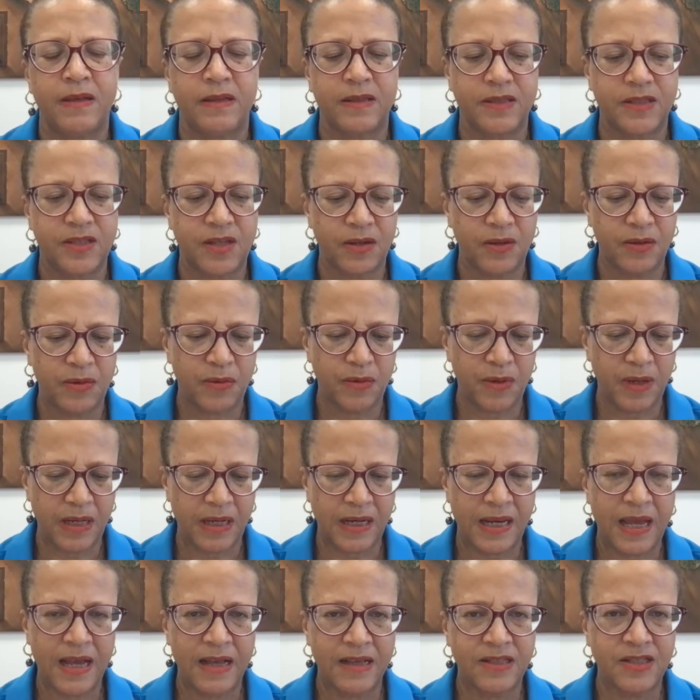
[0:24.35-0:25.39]
So
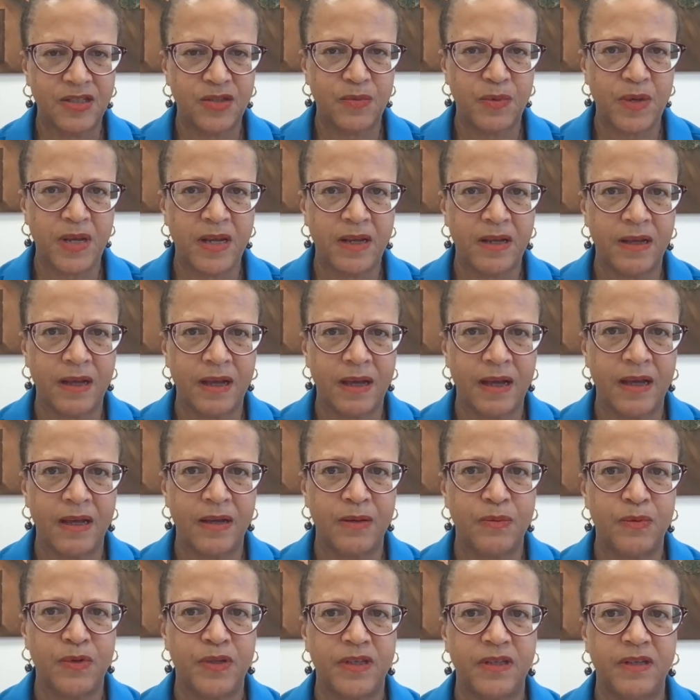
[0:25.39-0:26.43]
last week
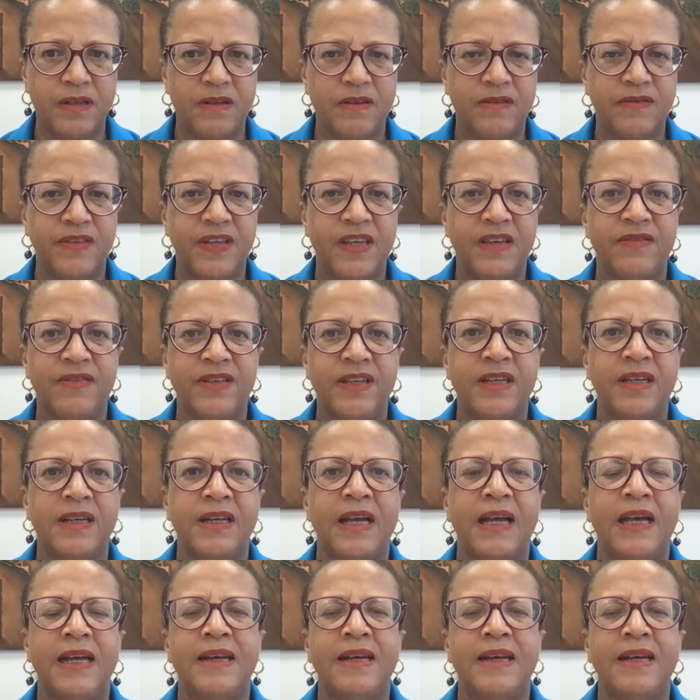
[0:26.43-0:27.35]
I would have given